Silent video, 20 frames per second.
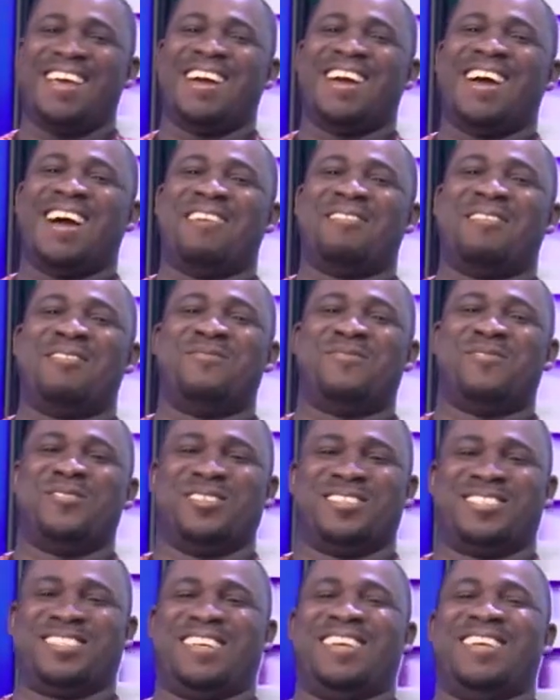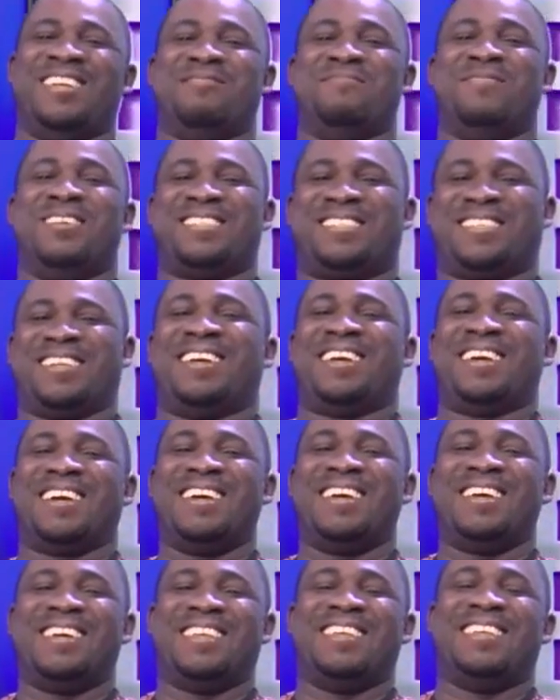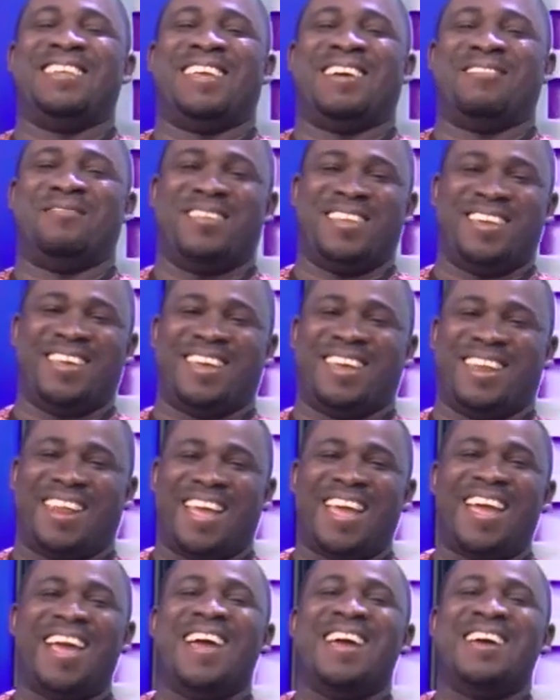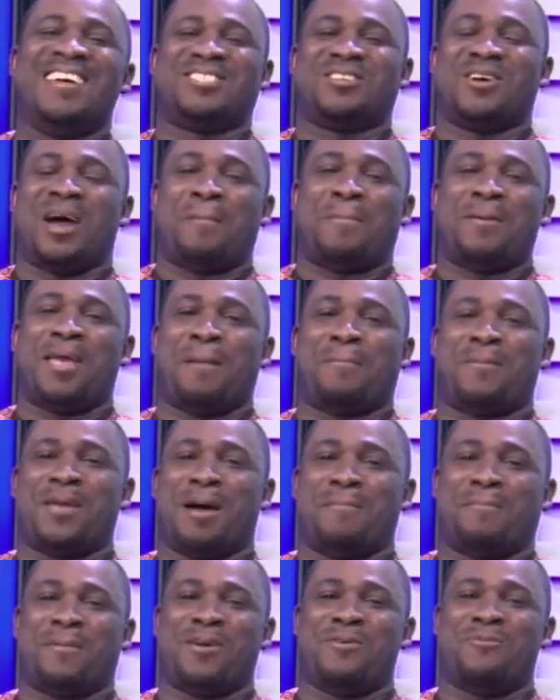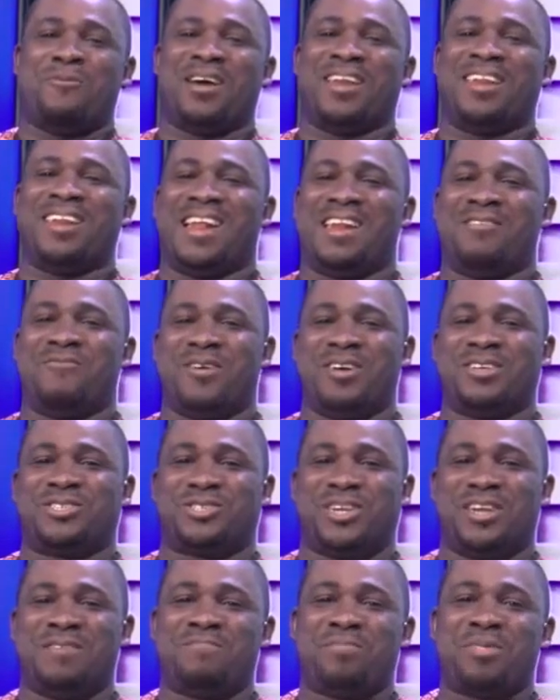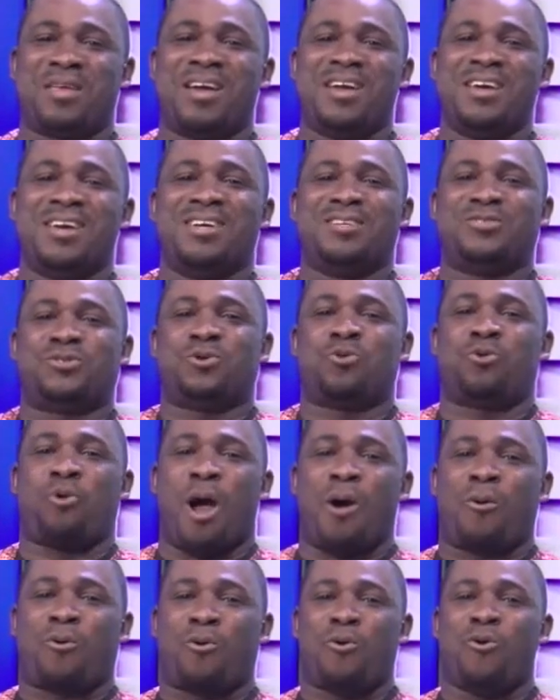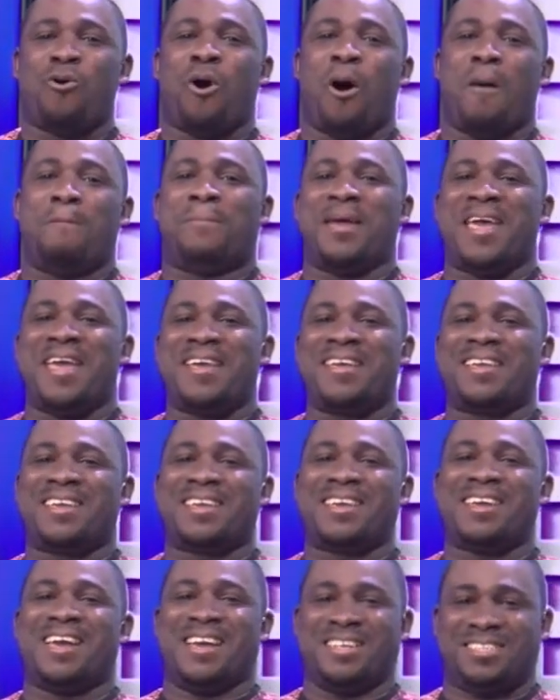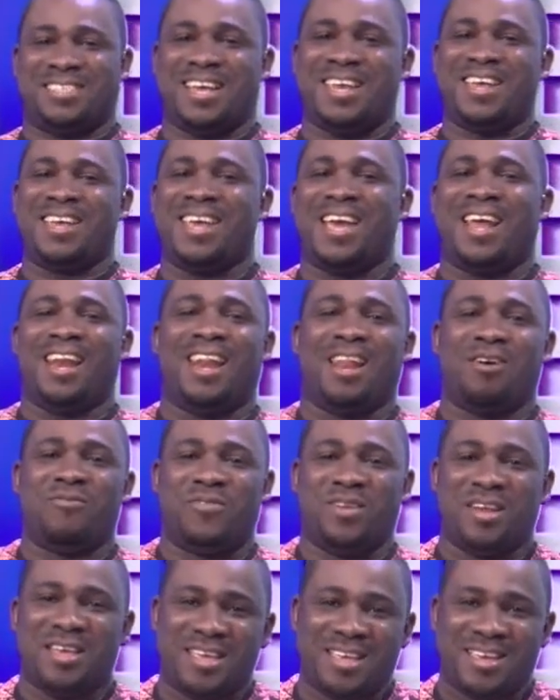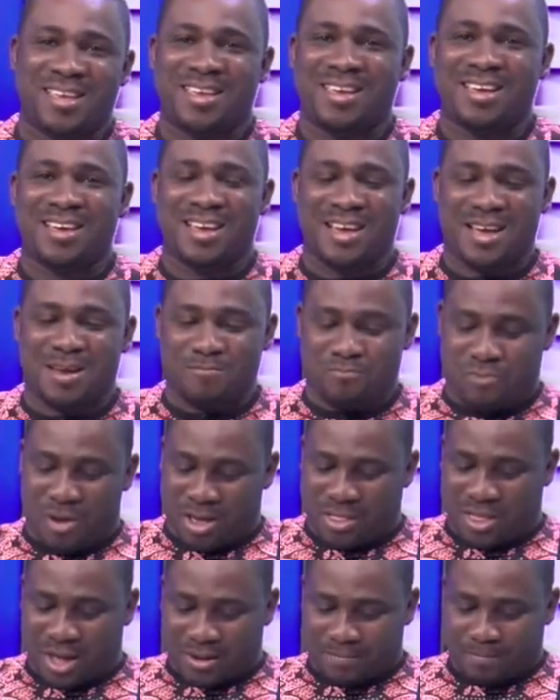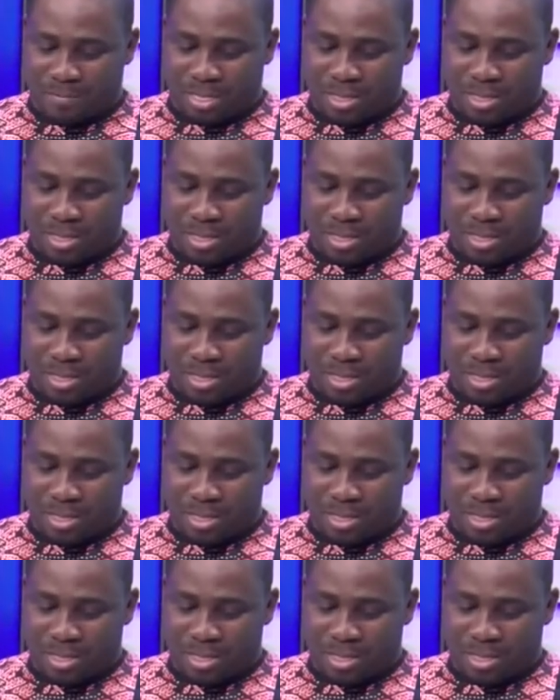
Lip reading: awa for celebrating yamede so happy happy happy wedding anniversary to kweku obin eje a lovely brother